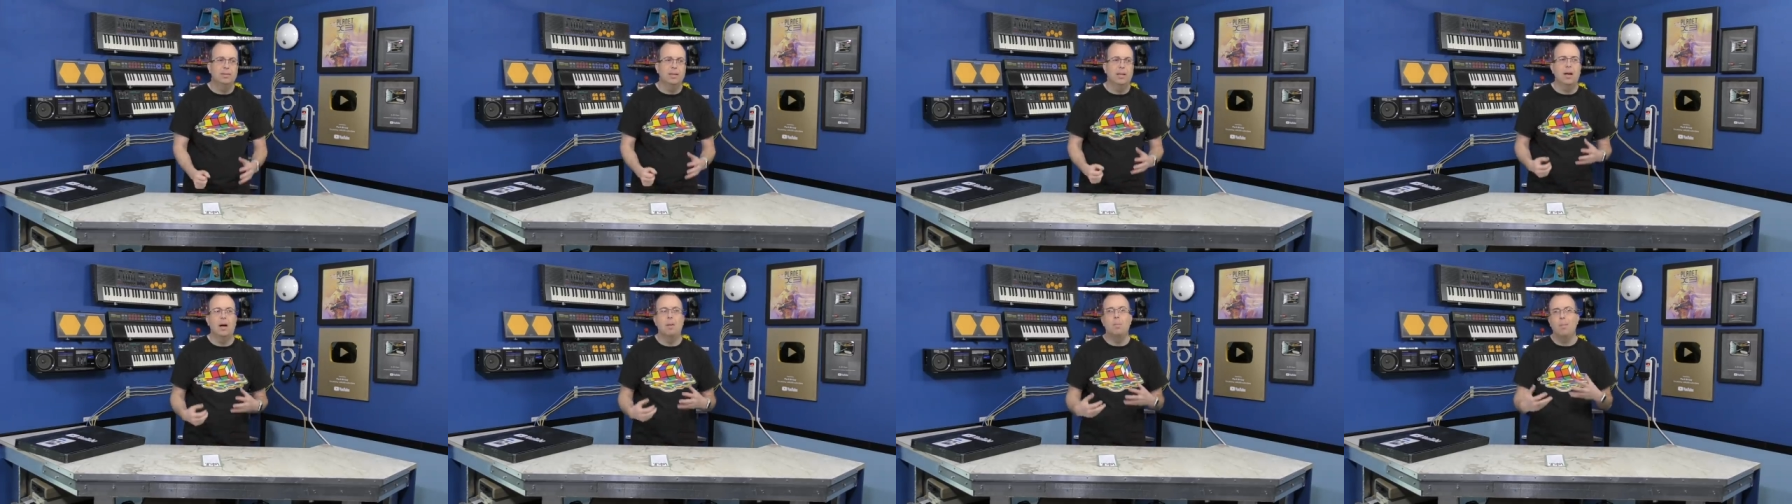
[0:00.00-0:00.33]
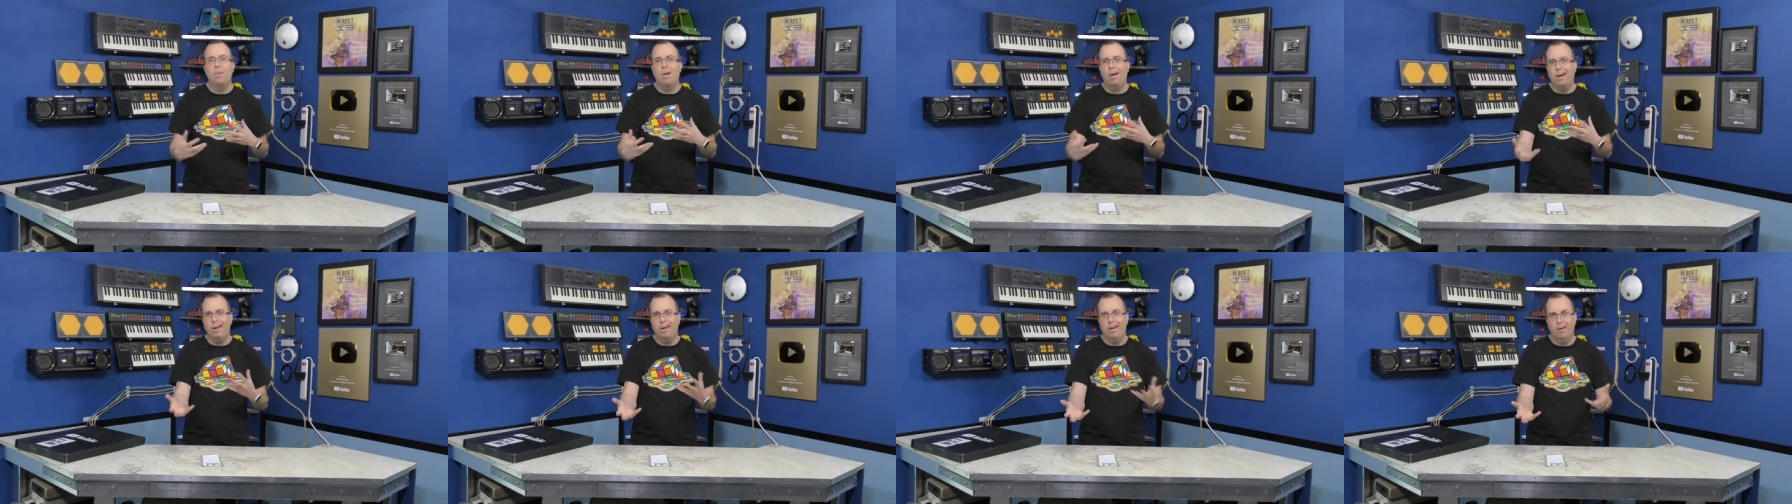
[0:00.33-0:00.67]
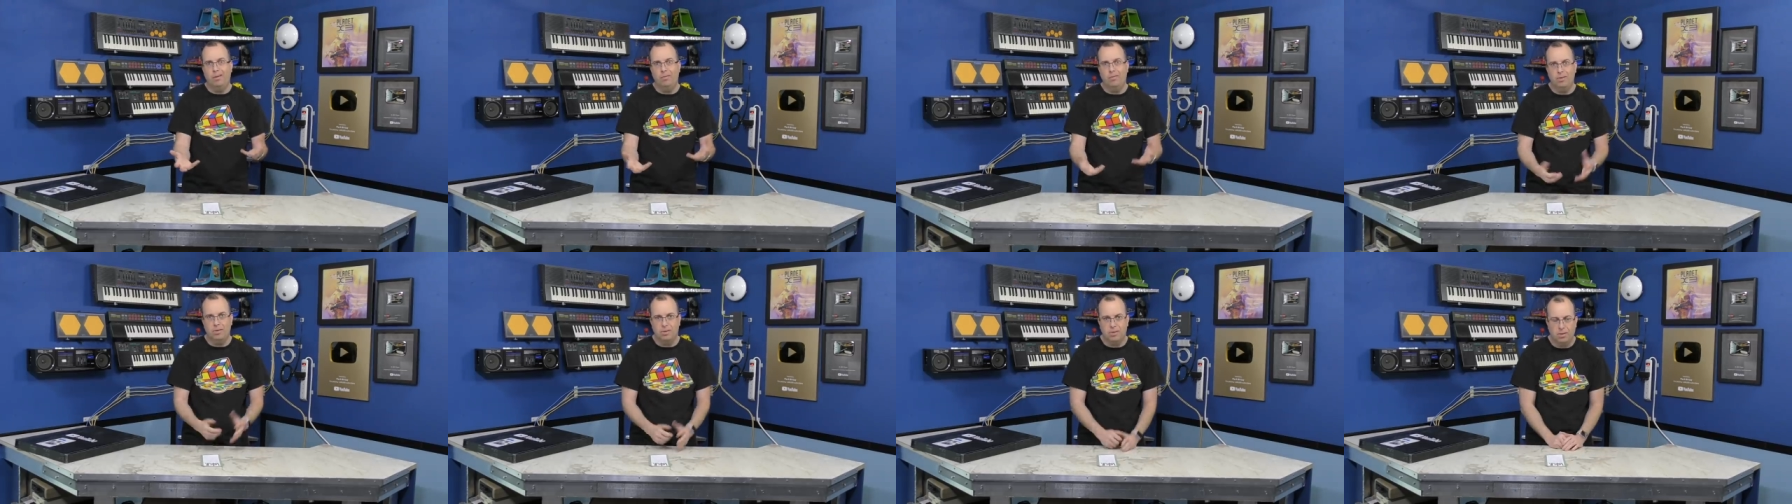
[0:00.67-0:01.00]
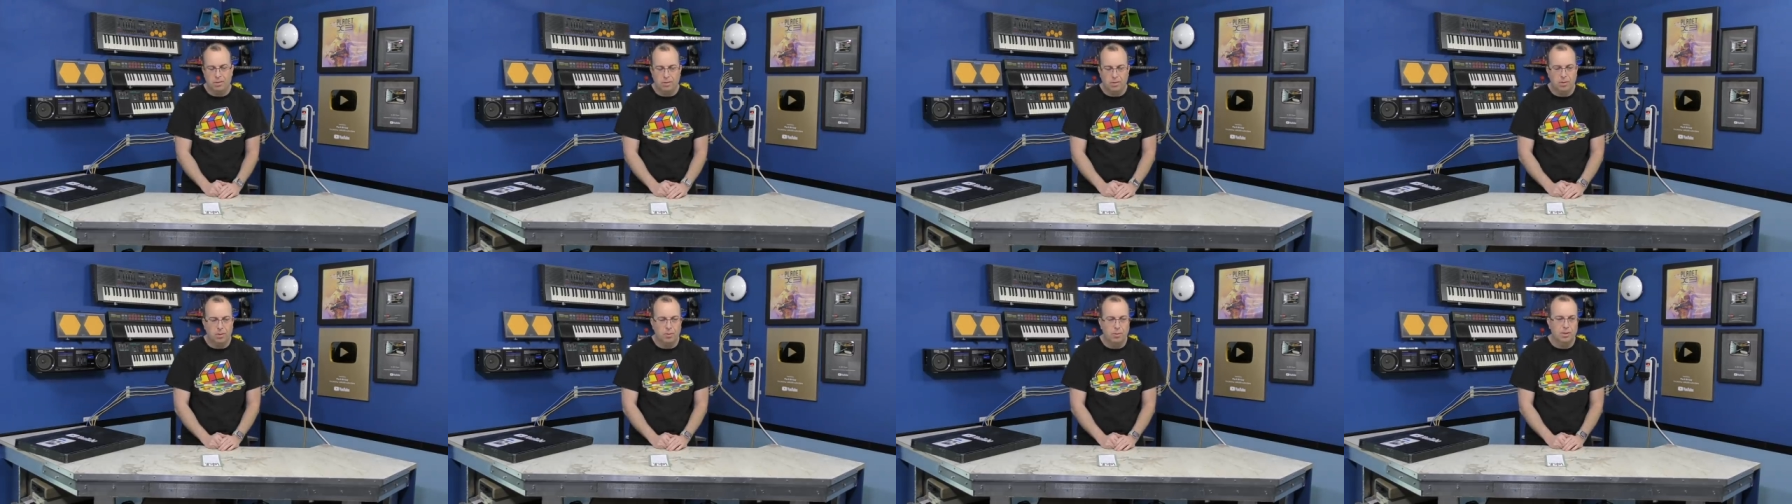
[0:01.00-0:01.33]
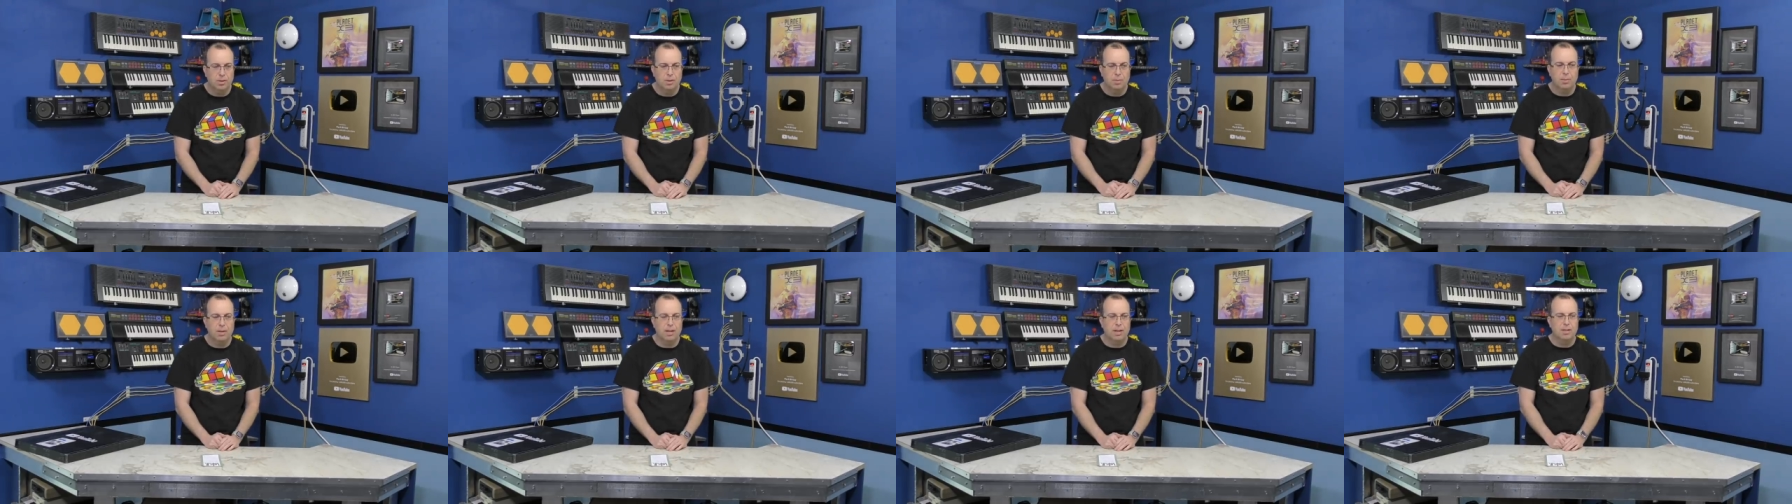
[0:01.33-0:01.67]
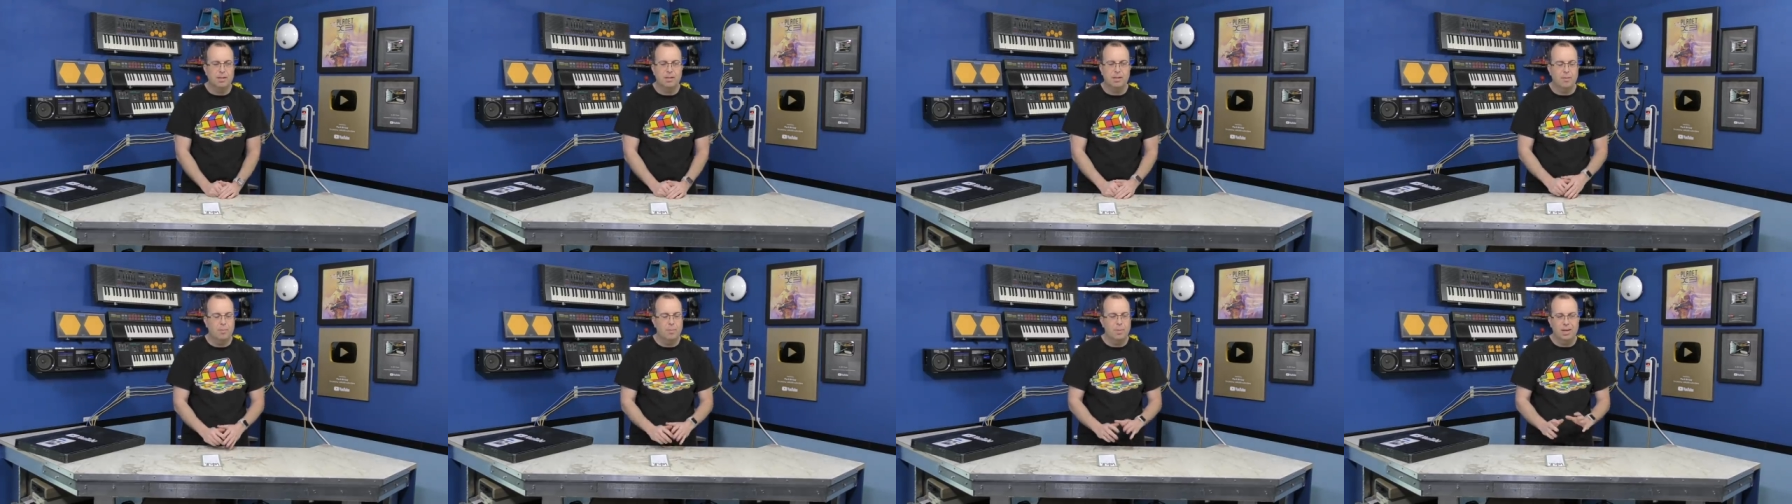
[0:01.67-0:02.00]
then I might have to start doing some of that kind
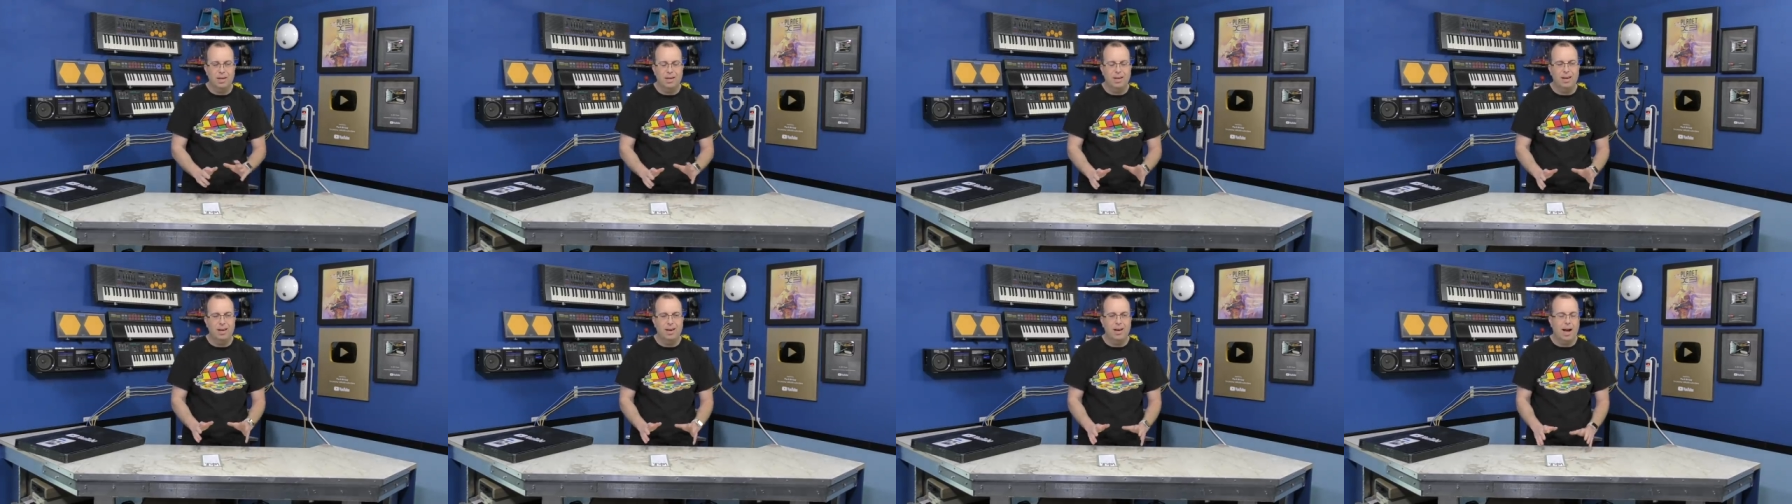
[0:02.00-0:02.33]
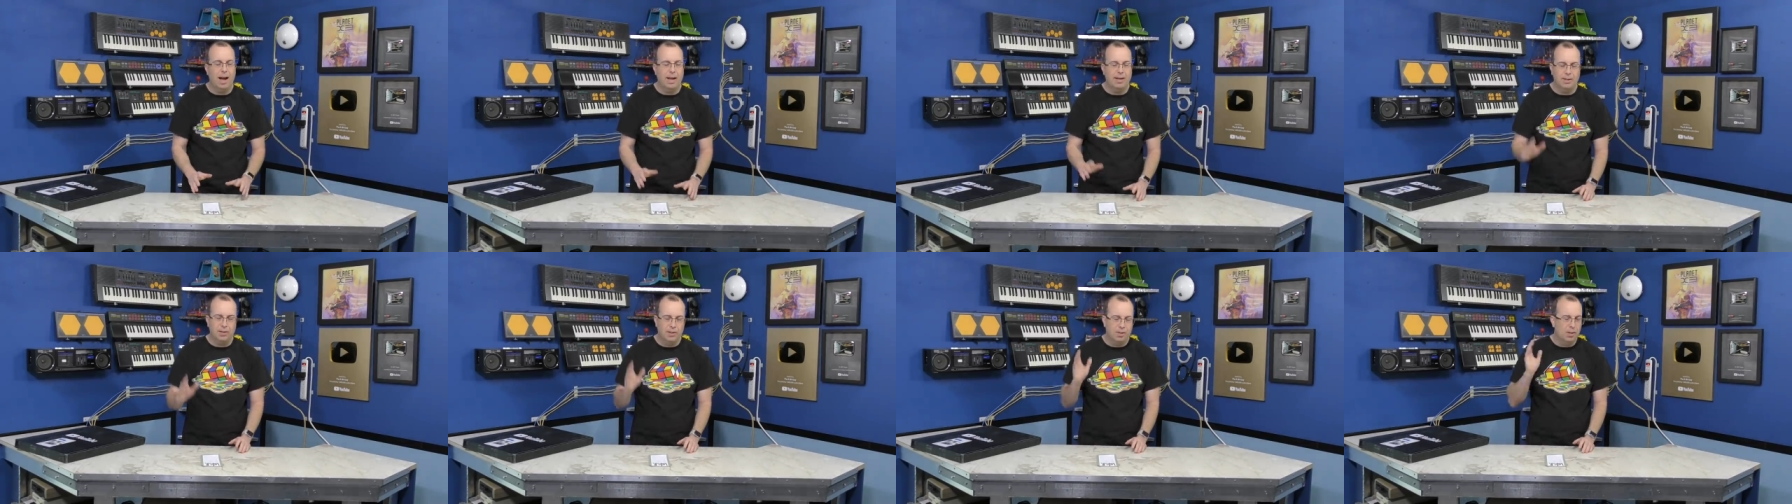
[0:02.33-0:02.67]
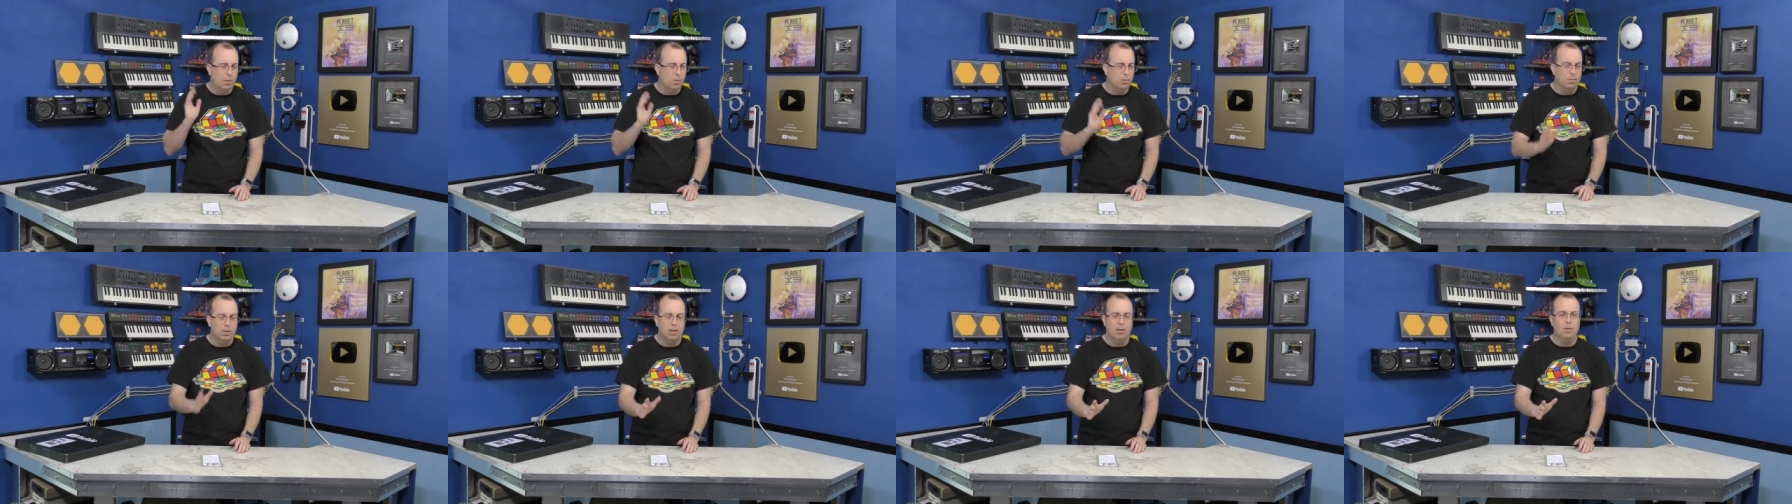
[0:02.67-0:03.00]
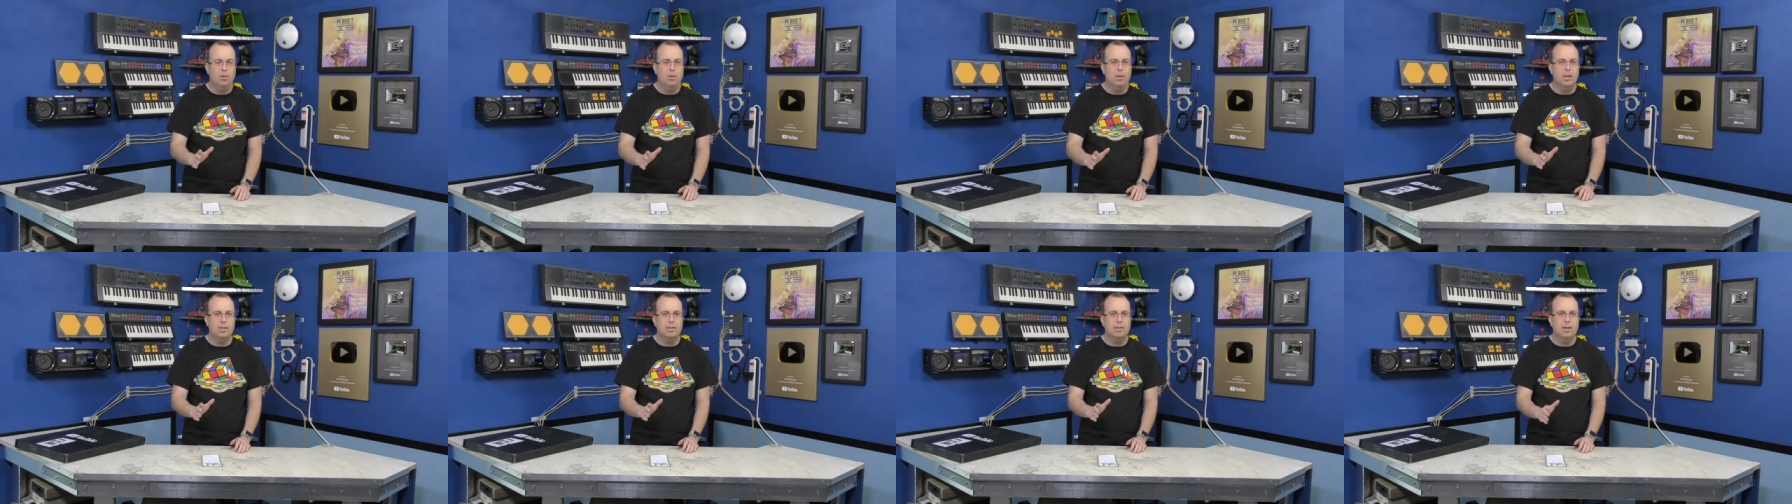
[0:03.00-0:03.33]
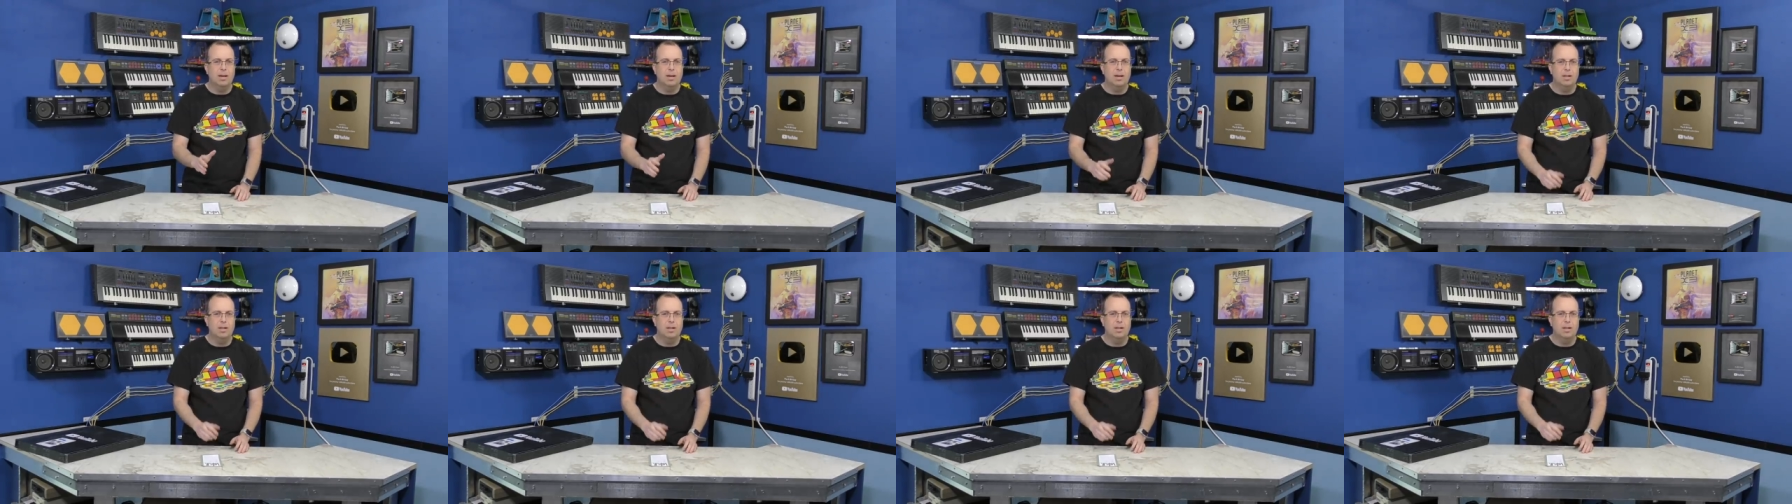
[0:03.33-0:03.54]
of stuff. But again, I don't think you guys got